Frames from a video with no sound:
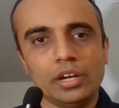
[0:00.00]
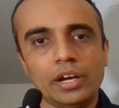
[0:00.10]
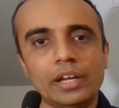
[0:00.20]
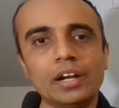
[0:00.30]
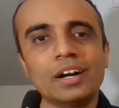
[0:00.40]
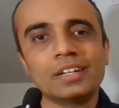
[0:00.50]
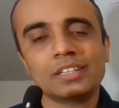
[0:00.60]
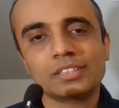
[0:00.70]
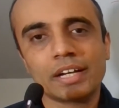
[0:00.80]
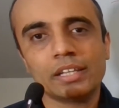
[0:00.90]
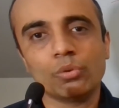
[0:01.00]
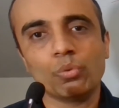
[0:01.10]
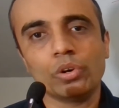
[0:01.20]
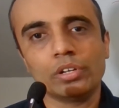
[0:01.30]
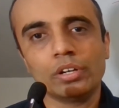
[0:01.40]
and understand the
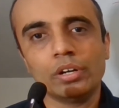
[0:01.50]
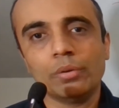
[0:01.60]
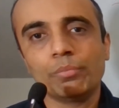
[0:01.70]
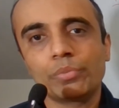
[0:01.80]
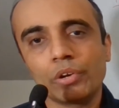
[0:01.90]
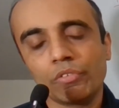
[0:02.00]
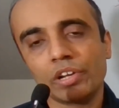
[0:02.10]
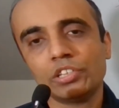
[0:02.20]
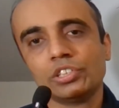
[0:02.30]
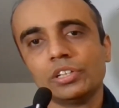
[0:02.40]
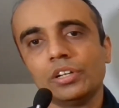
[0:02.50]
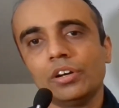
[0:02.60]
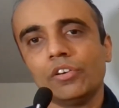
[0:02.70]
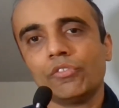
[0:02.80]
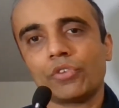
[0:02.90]
word privileged
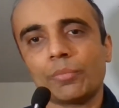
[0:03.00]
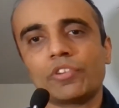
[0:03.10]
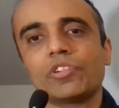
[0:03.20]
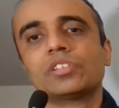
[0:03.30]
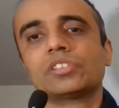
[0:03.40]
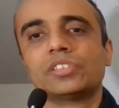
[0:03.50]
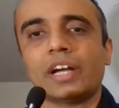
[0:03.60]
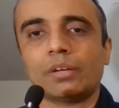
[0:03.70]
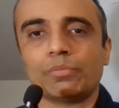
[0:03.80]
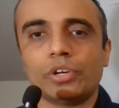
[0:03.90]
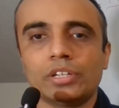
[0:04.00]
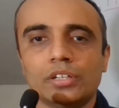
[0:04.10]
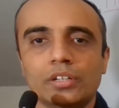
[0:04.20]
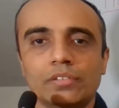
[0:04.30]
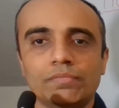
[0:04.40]
from a risk standpoint,
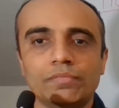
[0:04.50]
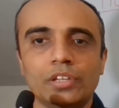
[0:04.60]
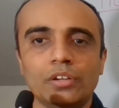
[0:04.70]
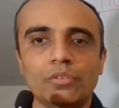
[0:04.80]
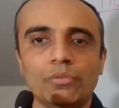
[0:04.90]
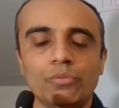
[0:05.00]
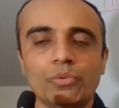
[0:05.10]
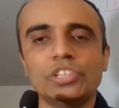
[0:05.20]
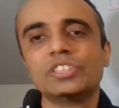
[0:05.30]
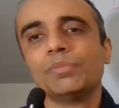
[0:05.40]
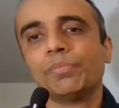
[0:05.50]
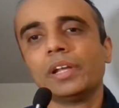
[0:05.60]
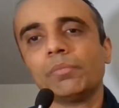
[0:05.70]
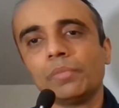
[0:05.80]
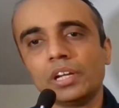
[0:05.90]
which
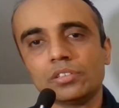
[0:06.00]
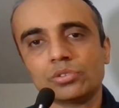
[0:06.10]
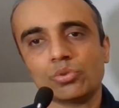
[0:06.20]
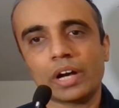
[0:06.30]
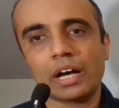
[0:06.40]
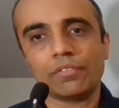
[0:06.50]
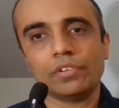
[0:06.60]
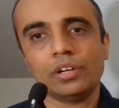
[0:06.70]
simply means to have